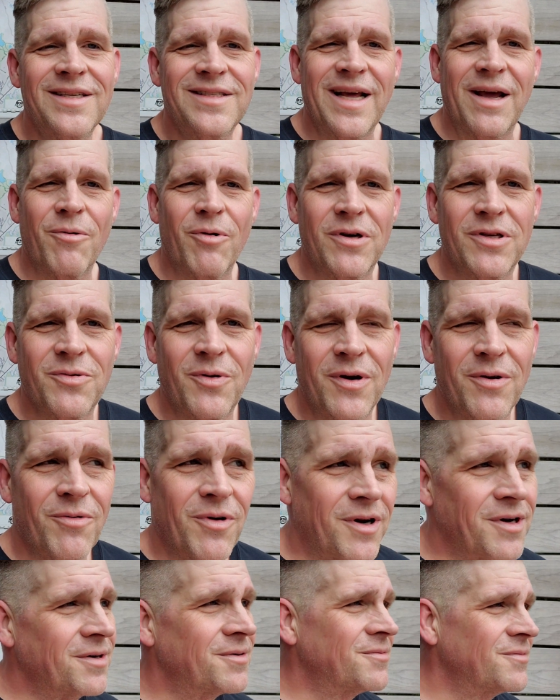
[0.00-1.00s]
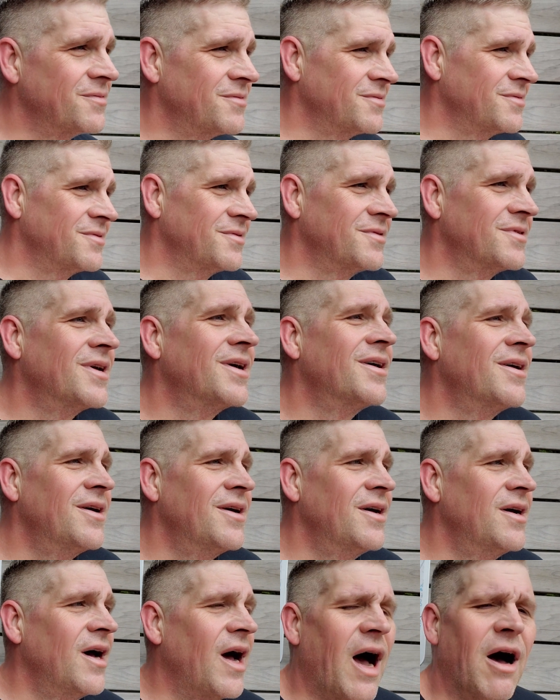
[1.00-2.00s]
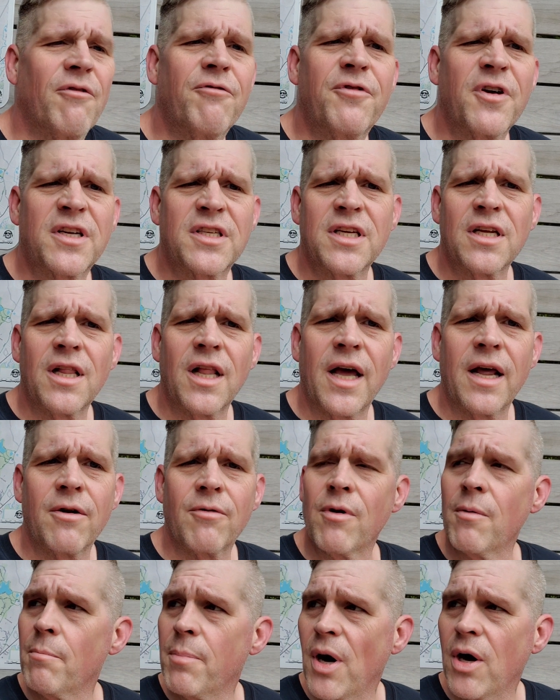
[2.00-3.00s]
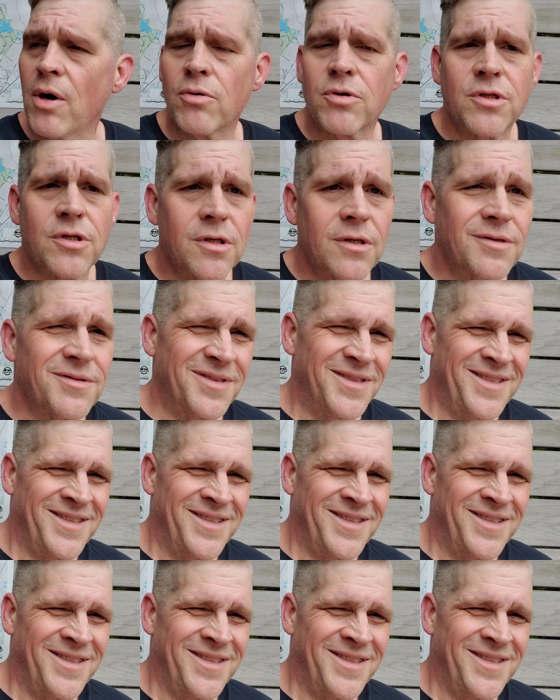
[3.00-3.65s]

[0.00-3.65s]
Day 121. I'll fix it later in post.